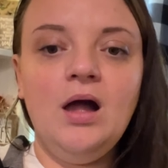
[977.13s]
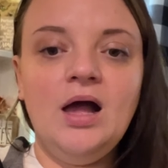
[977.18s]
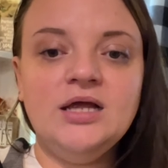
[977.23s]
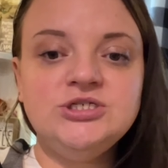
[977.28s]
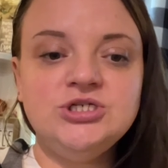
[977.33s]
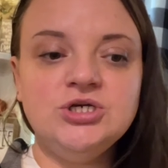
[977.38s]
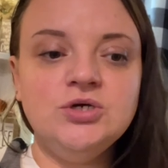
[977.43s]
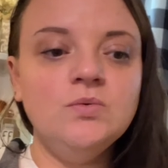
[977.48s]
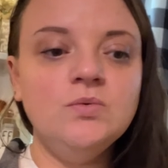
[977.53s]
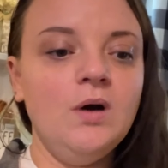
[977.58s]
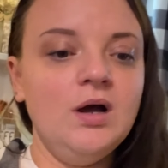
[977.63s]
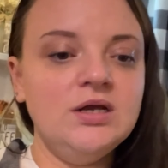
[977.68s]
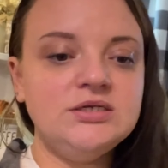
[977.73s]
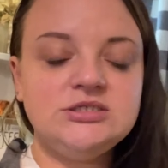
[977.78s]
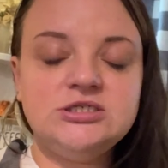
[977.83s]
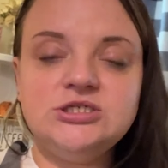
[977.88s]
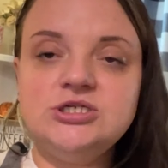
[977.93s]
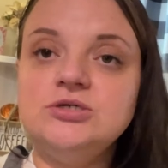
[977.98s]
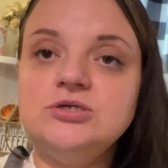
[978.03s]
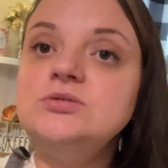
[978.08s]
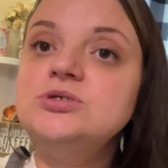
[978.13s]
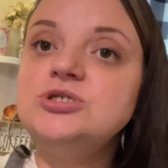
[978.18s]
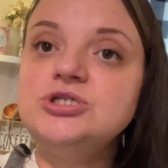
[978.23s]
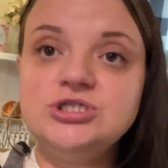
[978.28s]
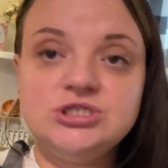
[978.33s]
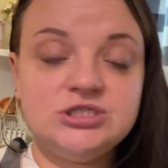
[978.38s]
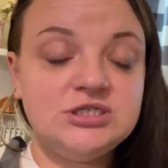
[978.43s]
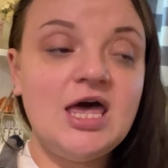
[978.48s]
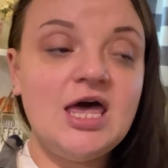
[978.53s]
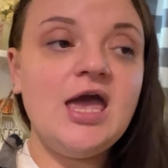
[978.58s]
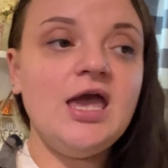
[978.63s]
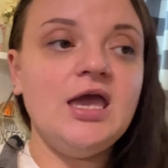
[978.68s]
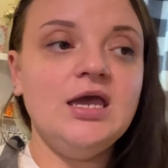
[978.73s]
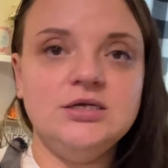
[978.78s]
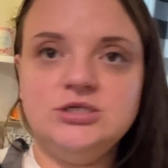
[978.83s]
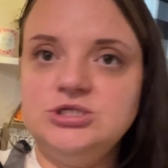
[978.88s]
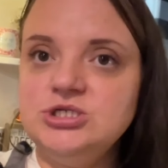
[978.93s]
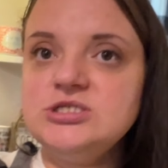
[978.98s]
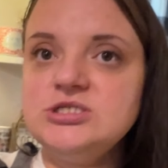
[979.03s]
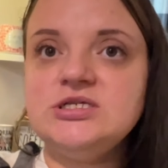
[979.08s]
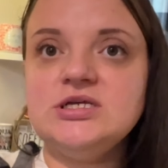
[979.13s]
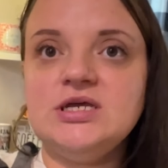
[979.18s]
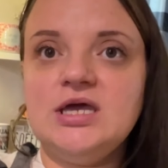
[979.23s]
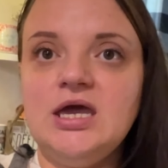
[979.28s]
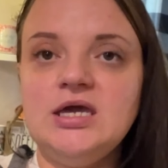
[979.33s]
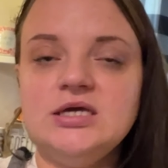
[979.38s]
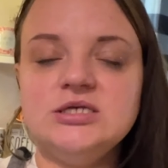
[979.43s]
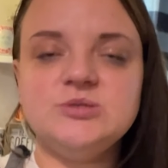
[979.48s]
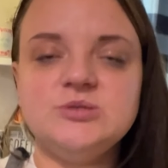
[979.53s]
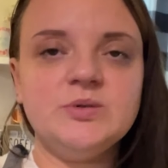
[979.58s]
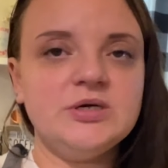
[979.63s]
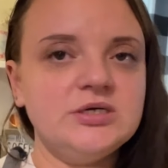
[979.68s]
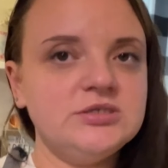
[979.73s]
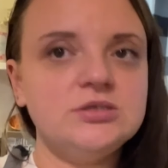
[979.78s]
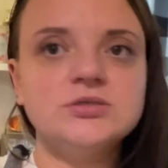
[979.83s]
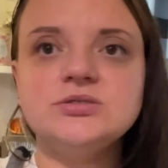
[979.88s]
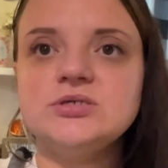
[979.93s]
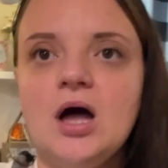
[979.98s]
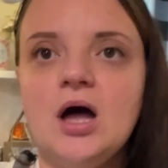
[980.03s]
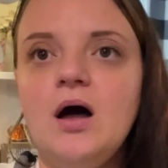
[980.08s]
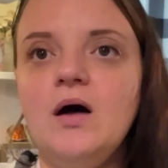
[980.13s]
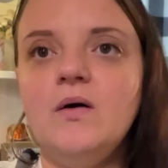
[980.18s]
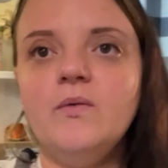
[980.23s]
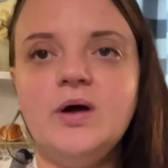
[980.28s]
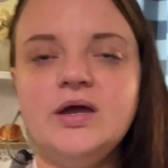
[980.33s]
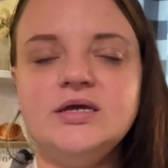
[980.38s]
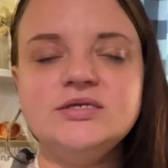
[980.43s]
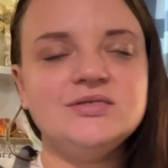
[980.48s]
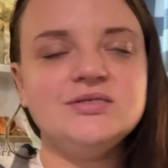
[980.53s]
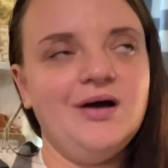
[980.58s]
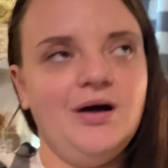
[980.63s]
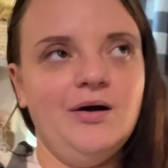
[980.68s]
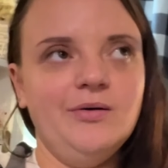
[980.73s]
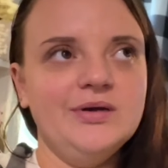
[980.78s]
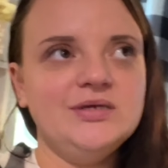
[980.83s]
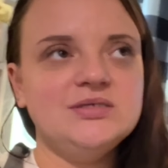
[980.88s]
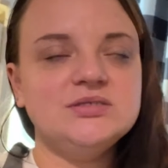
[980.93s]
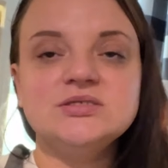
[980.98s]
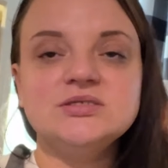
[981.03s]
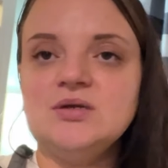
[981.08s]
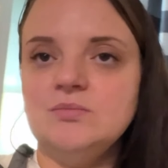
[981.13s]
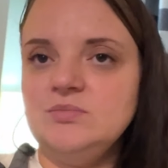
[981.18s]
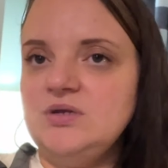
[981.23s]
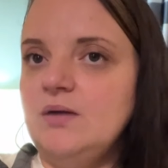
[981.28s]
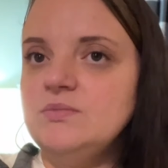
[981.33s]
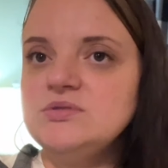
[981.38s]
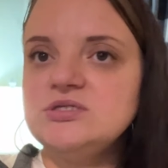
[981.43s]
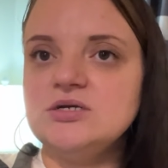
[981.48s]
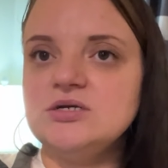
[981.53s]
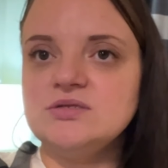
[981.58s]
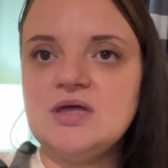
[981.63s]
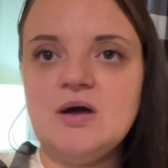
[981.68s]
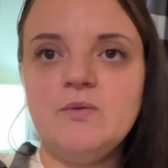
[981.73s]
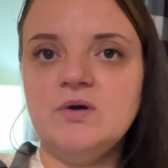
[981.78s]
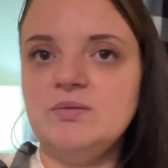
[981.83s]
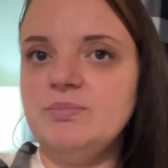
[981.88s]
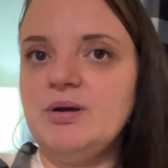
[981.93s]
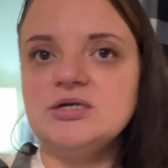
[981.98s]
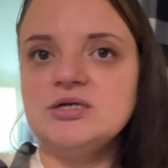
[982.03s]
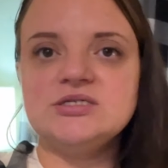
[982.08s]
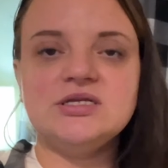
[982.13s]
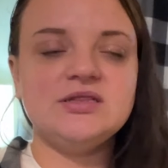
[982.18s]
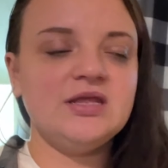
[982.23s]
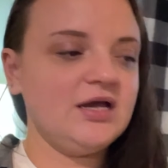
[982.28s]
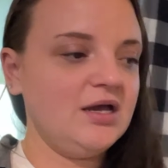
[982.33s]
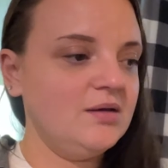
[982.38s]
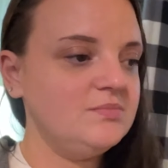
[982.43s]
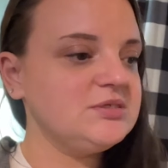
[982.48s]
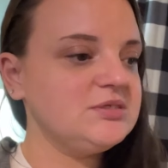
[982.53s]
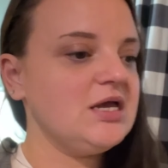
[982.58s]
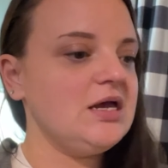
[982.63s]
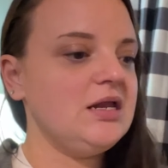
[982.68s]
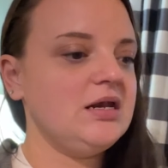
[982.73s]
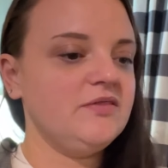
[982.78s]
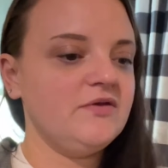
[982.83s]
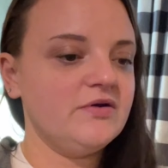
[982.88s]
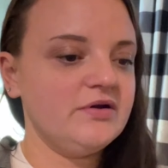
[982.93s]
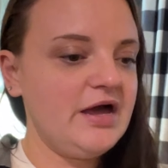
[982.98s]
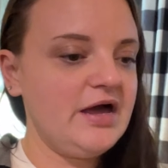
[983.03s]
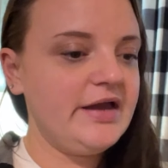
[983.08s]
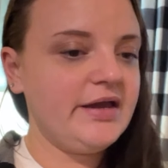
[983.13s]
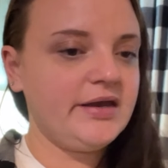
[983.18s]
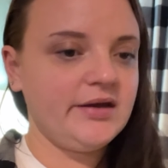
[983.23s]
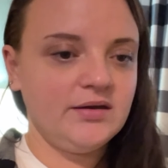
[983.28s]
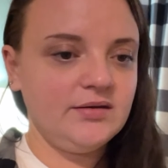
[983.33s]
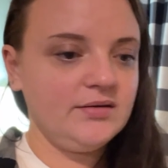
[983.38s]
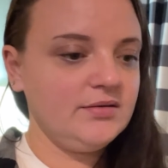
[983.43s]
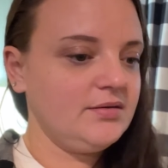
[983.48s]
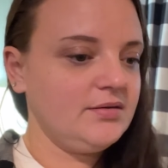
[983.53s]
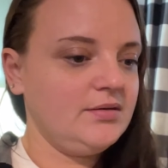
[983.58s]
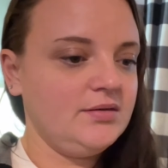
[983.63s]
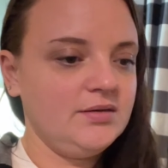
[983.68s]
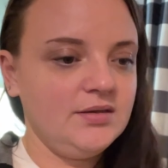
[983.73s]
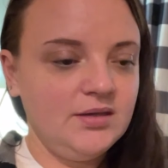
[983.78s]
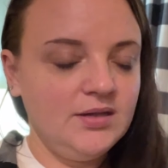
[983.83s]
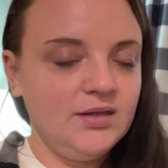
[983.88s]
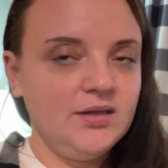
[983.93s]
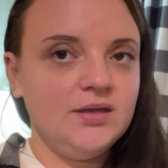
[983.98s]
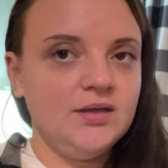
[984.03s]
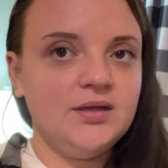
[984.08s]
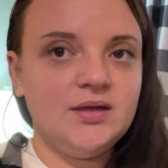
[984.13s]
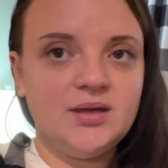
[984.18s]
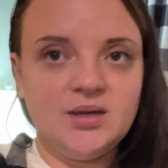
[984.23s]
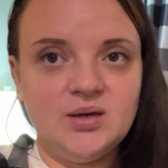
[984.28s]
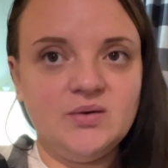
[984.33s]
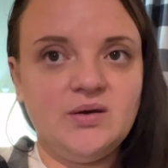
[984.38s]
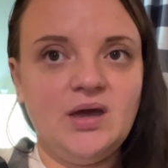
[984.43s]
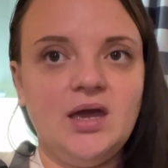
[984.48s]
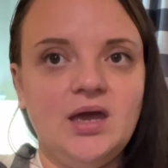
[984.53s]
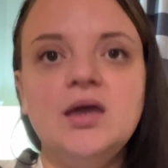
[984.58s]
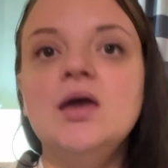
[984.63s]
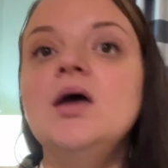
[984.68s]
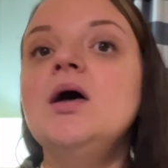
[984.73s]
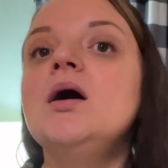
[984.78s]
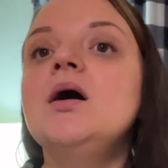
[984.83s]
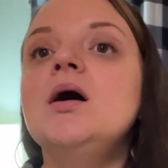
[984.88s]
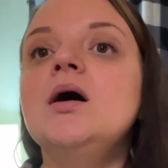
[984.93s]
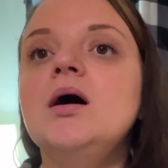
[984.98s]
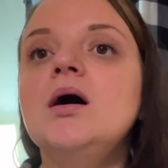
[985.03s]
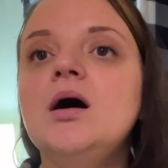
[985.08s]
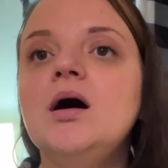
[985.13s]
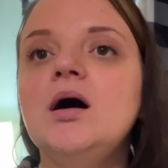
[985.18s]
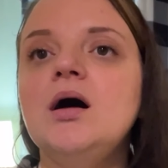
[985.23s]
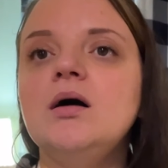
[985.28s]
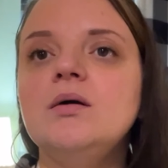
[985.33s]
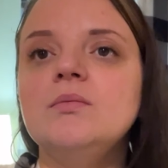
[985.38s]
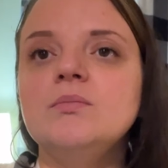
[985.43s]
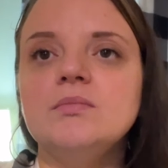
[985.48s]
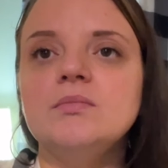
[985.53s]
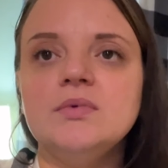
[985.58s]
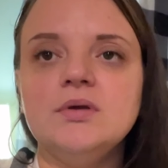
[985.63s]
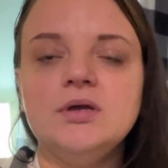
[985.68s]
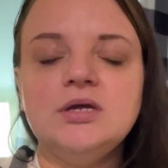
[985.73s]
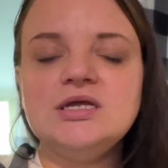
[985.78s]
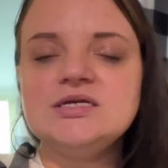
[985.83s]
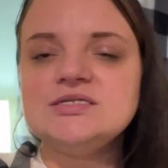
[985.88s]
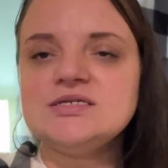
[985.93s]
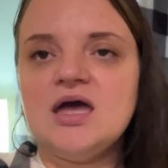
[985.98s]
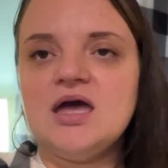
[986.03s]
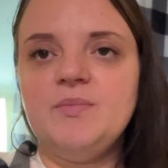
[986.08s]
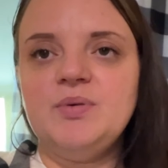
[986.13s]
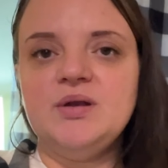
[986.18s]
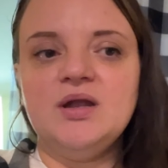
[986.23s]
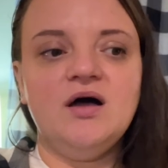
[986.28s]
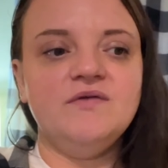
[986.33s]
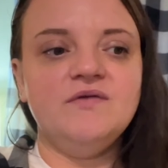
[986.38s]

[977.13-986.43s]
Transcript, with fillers: I do want to say, just in case, because there's always, not always, sometimes there's that one person that comes in and they're like, okay, um, it doesn't happen